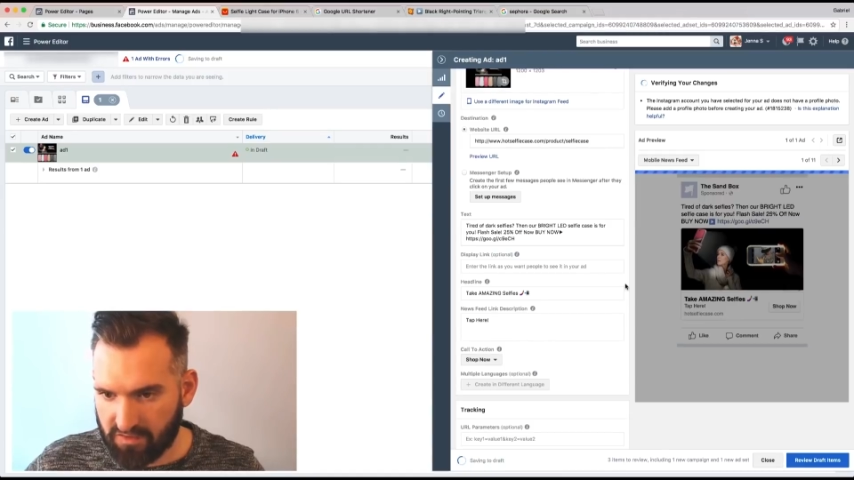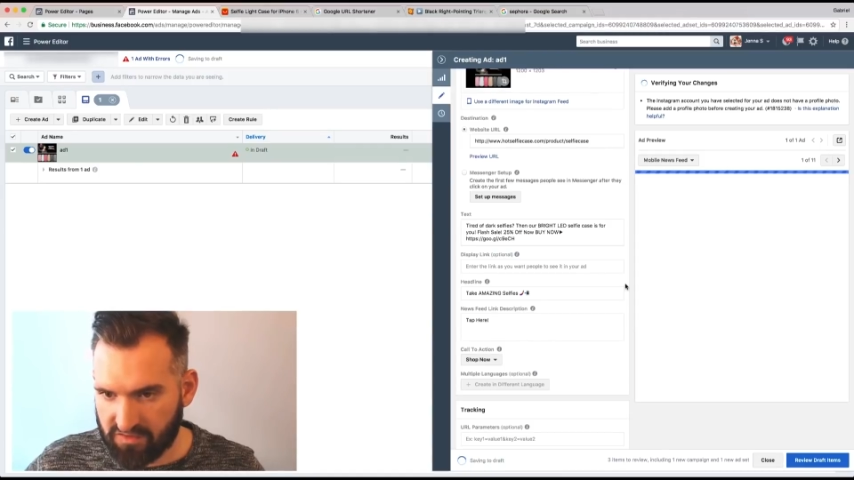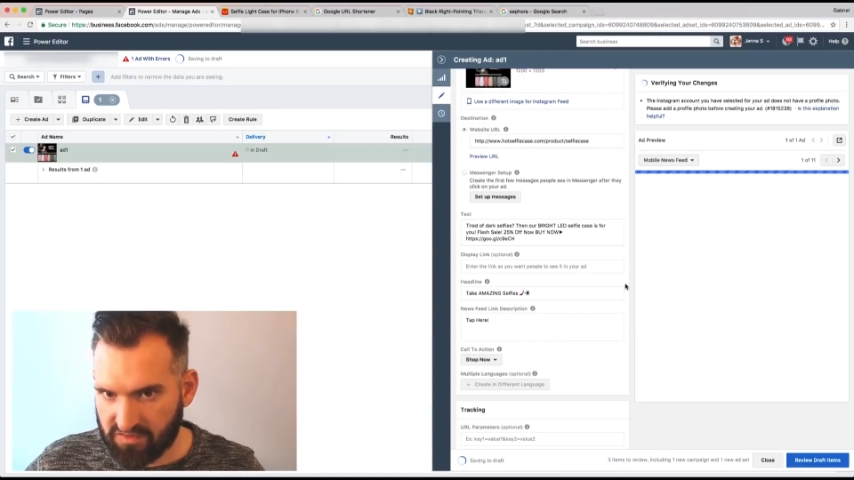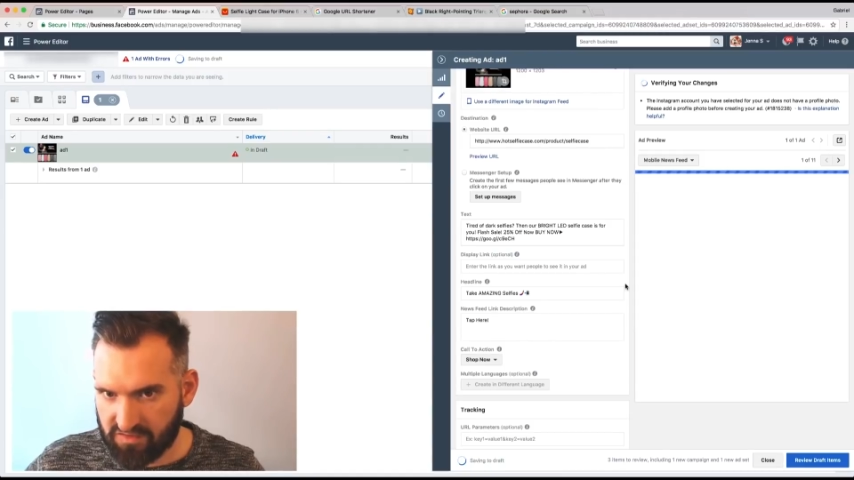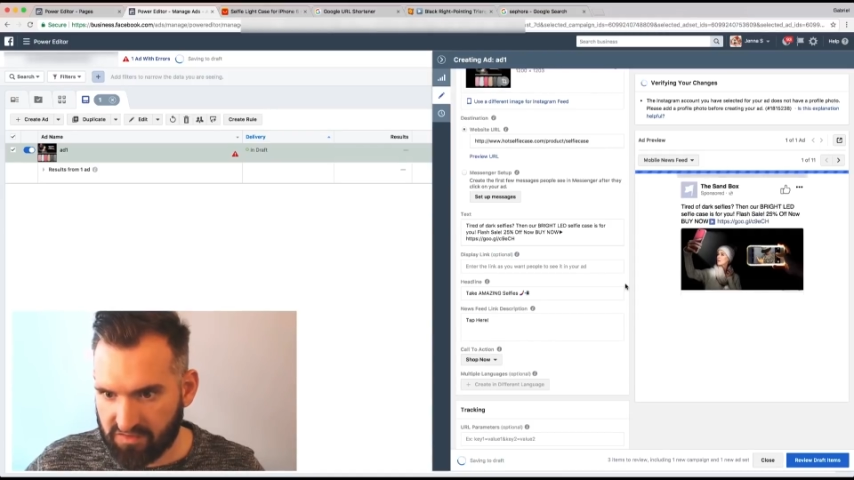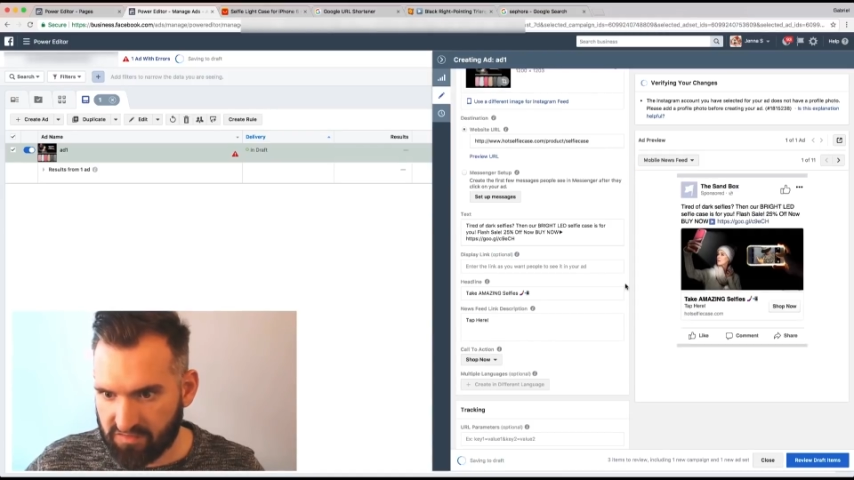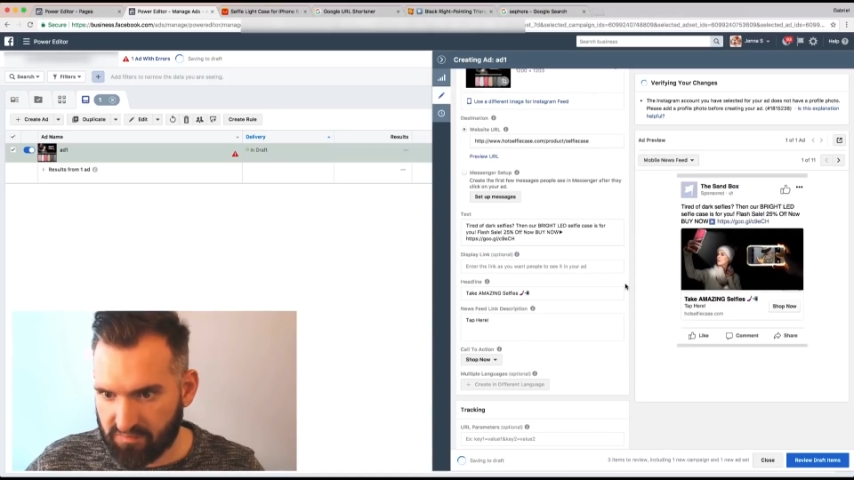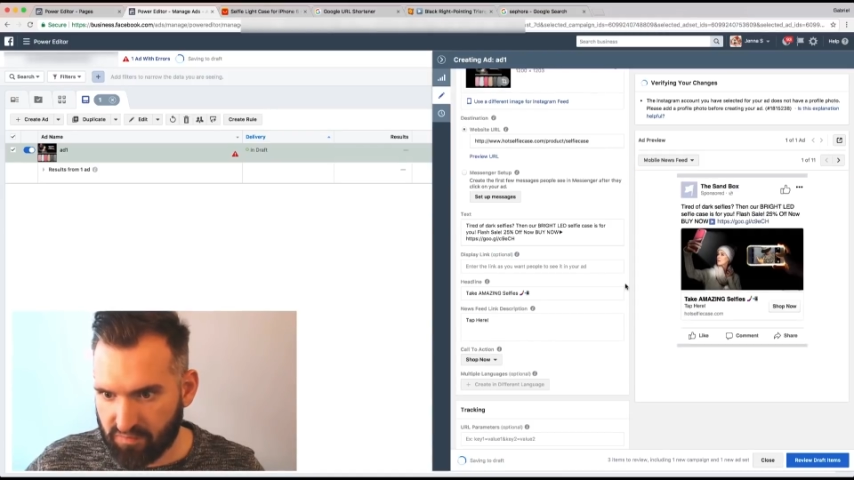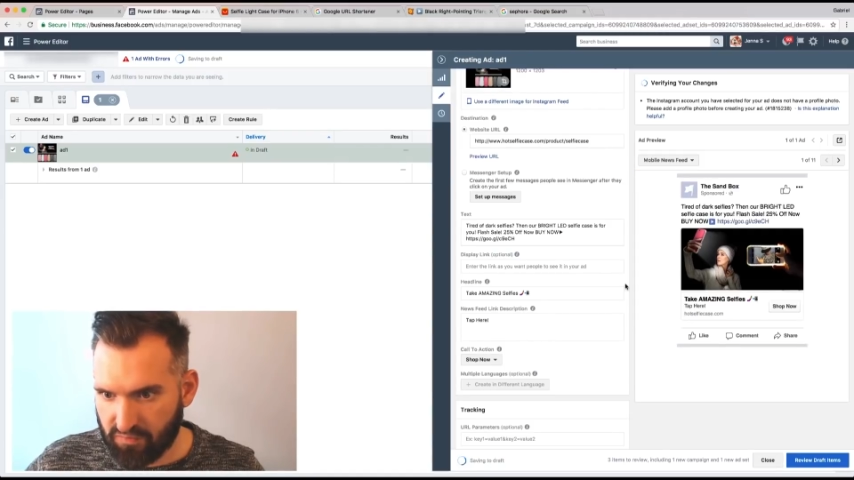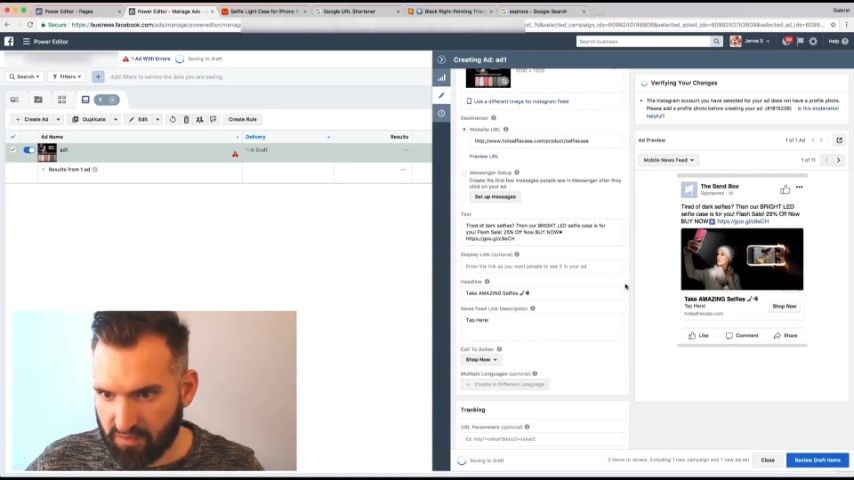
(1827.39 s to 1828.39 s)
our
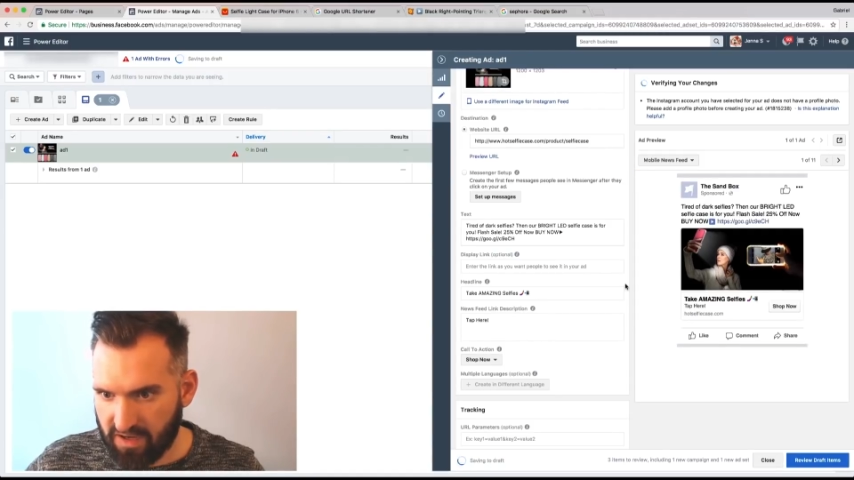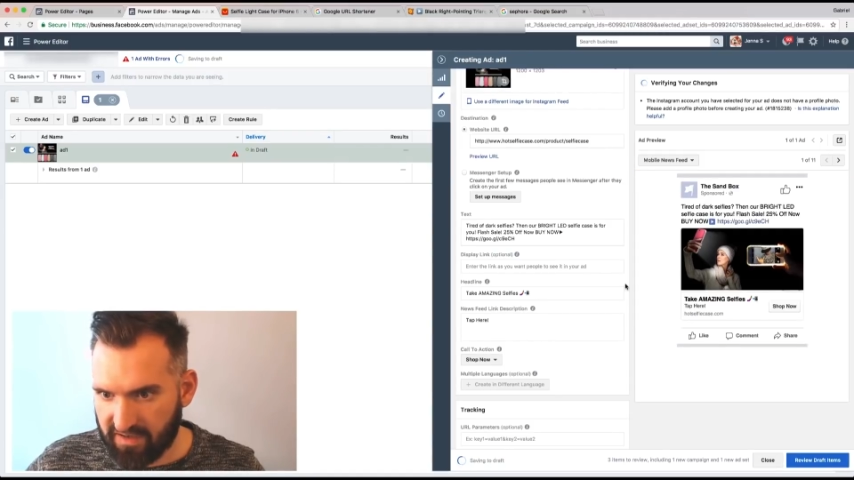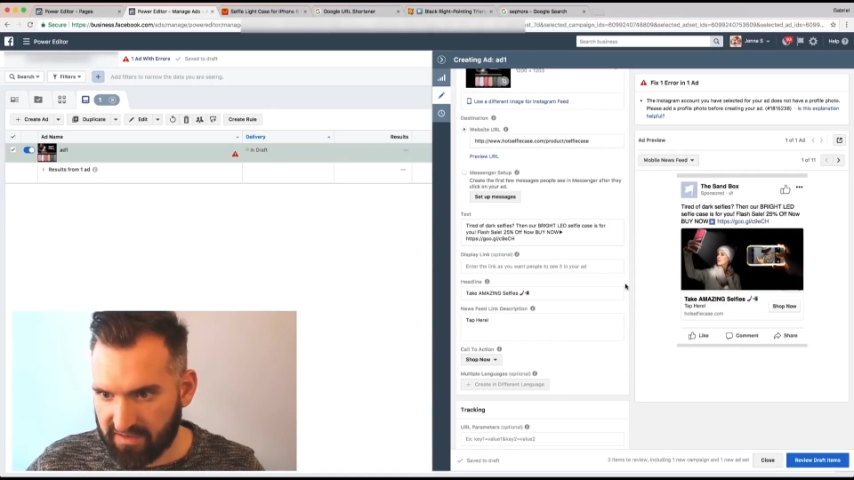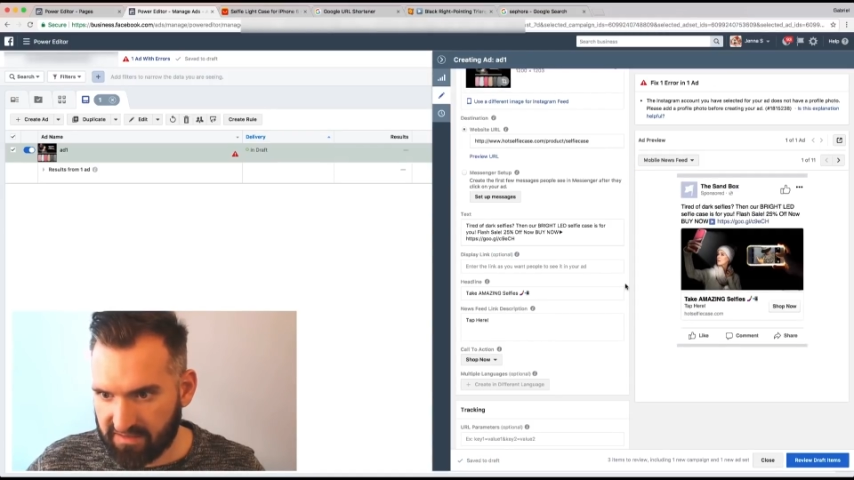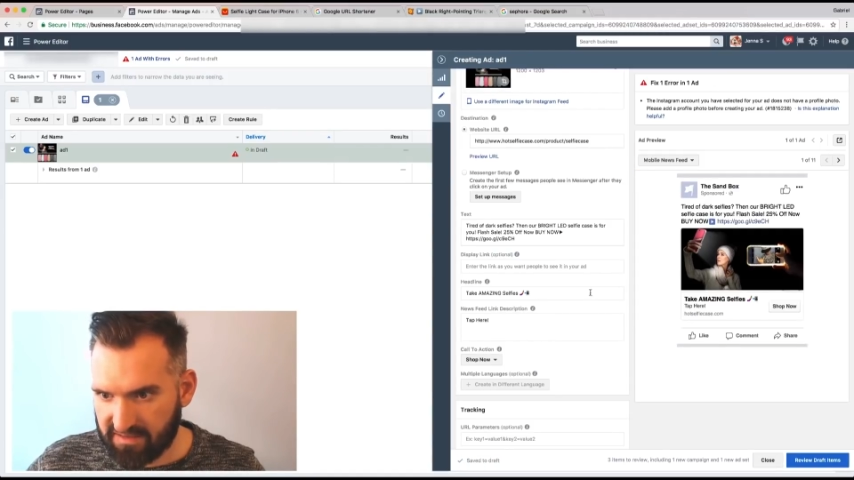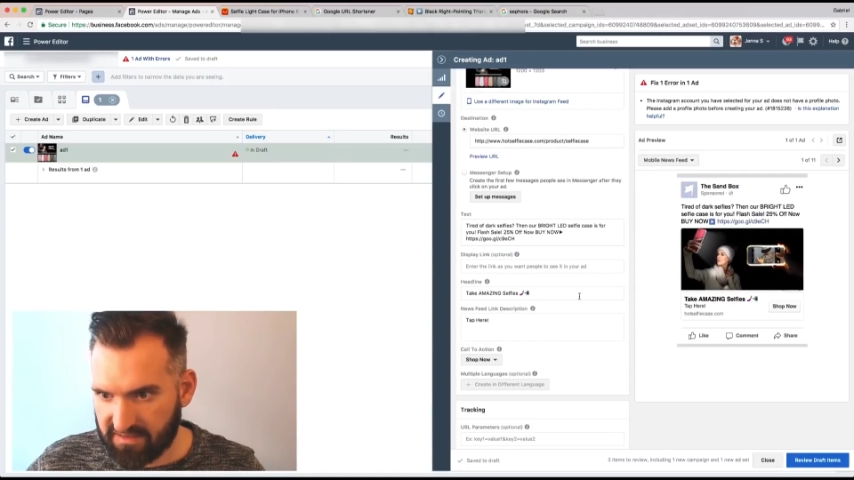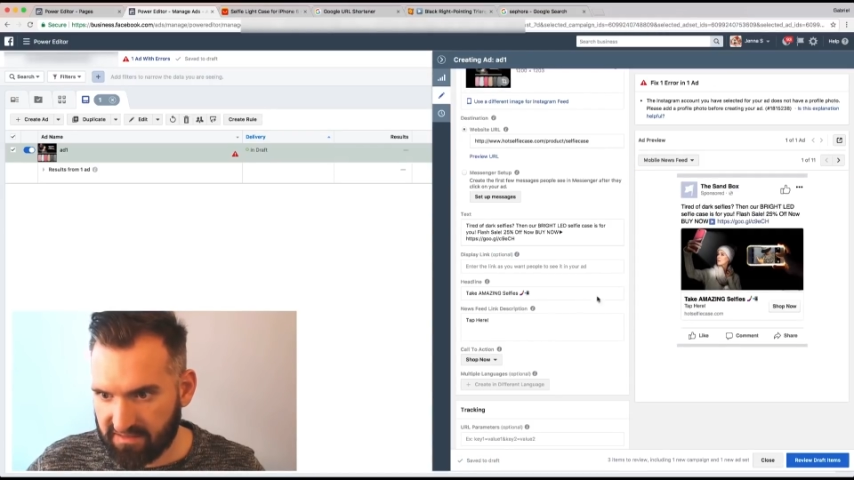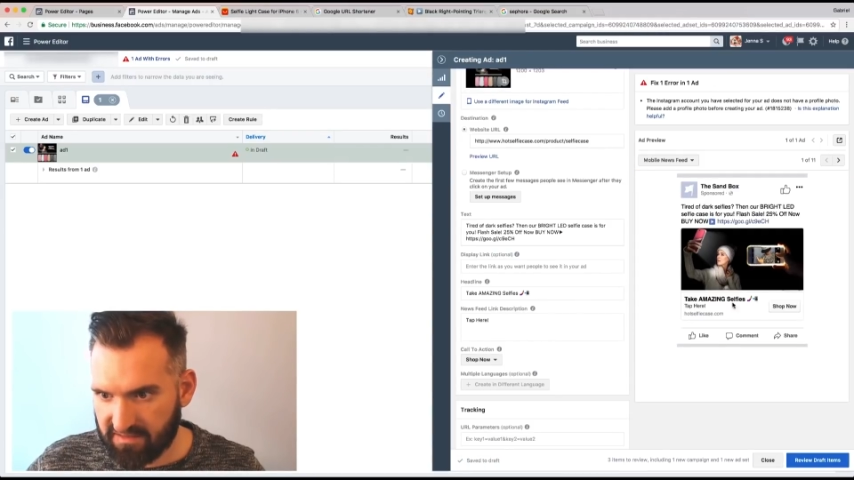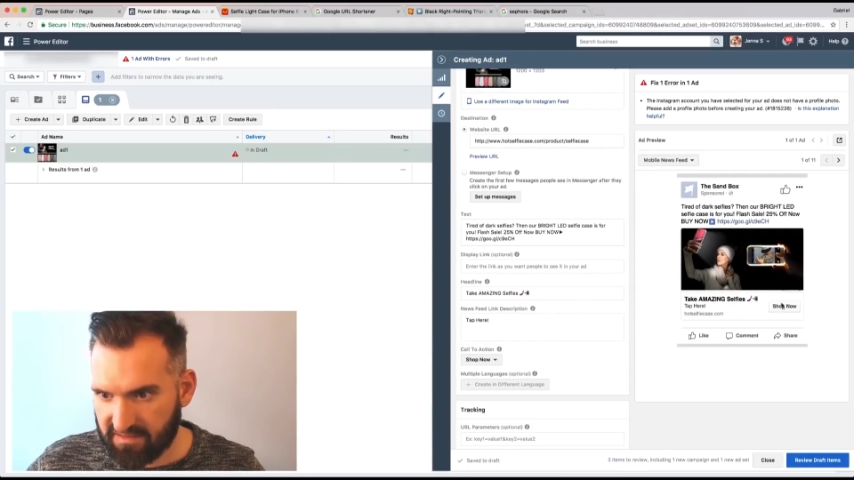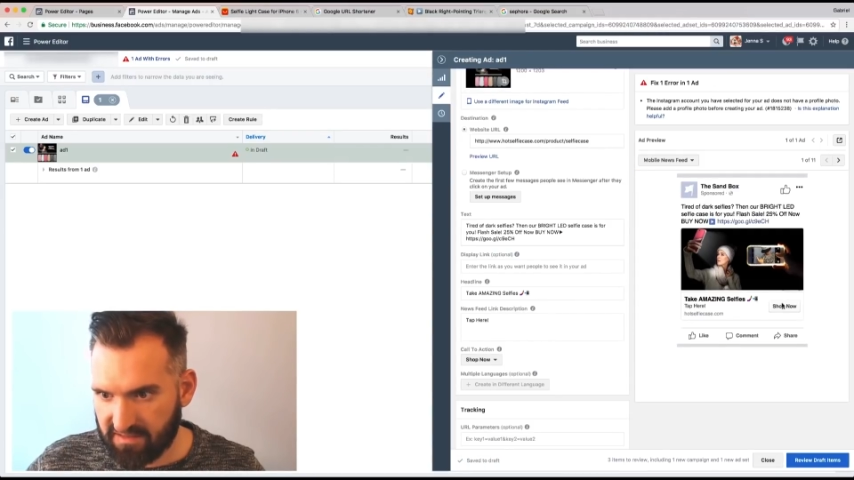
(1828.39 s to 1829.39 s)
product.